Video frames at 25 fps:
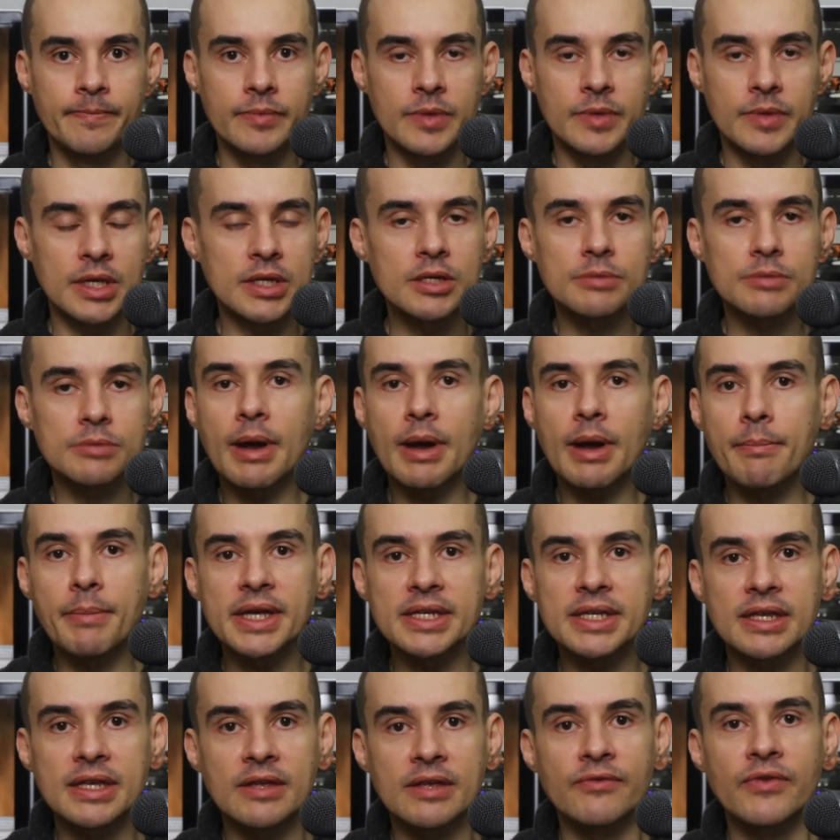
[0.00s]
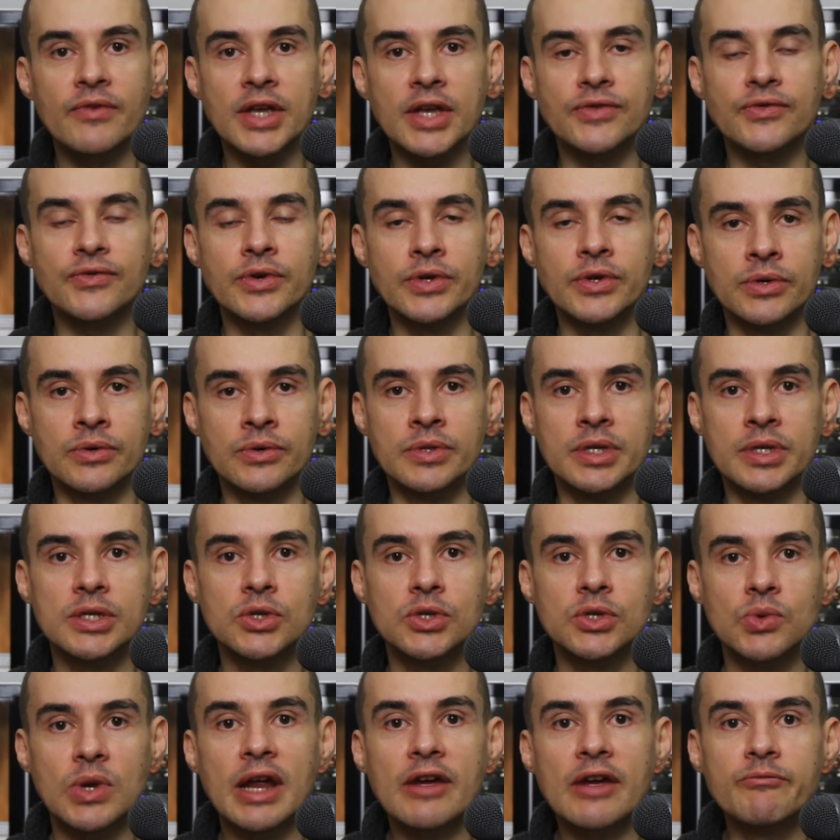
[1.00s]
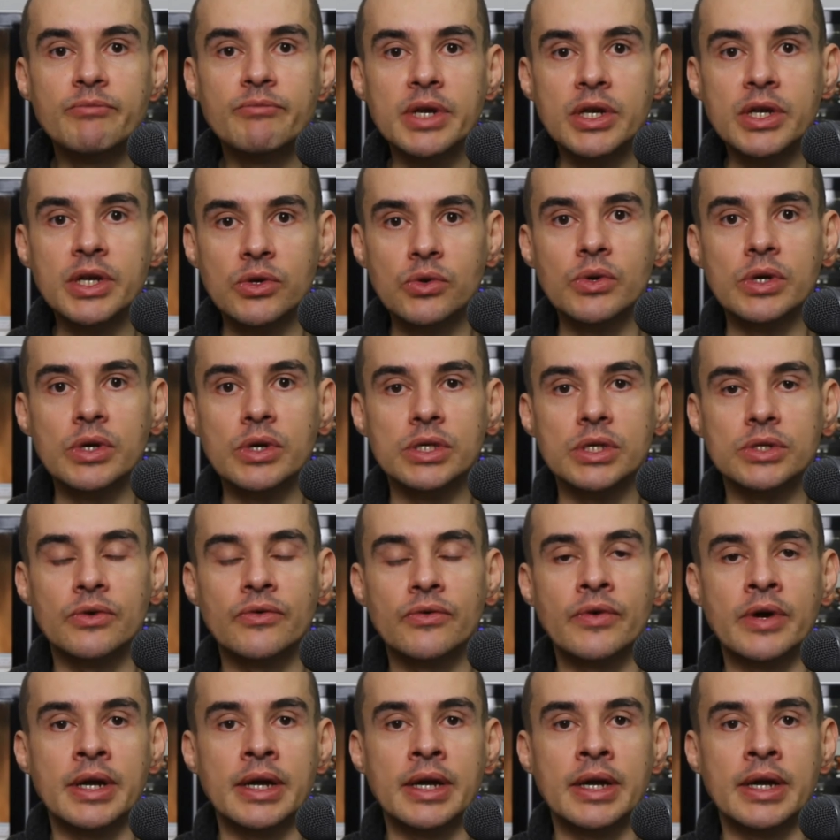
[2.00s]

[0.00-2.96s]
This is my best advice for you. This is what I've been doing so far.